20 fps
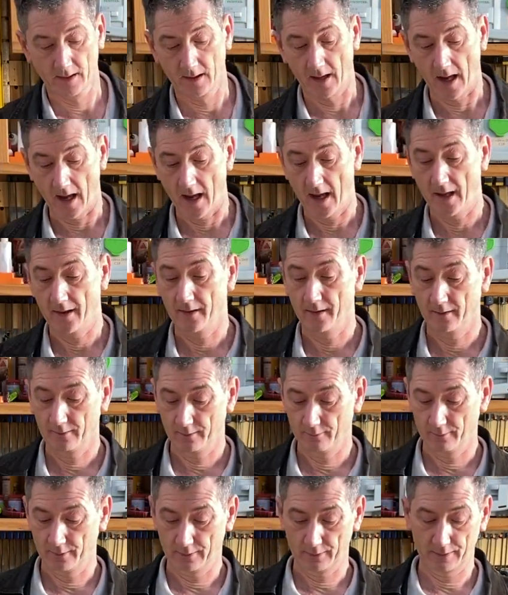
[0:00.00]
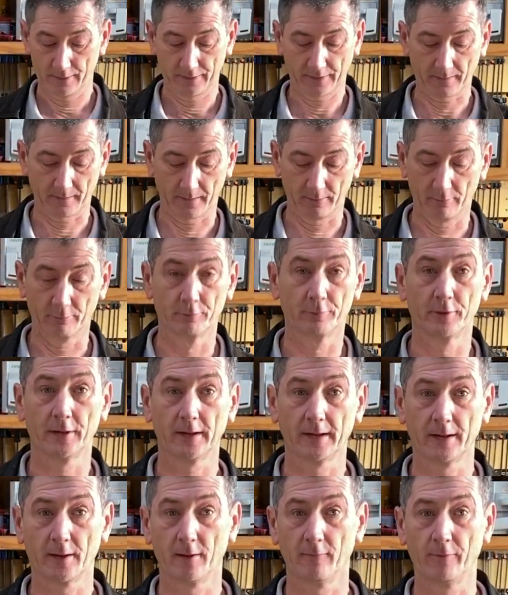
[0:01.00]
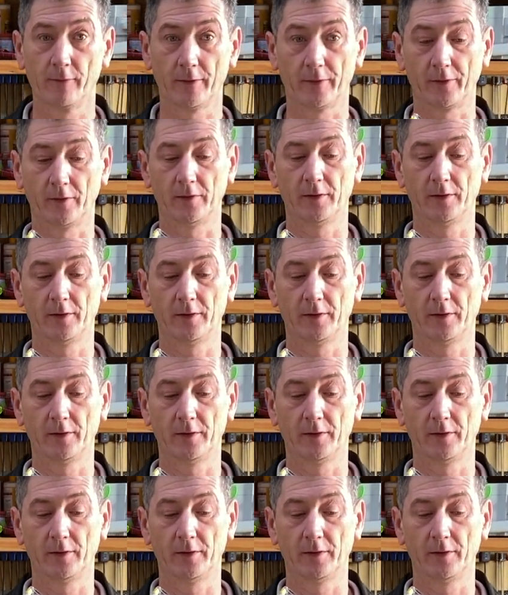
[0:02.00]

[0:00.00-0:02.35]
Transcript: And something really obvious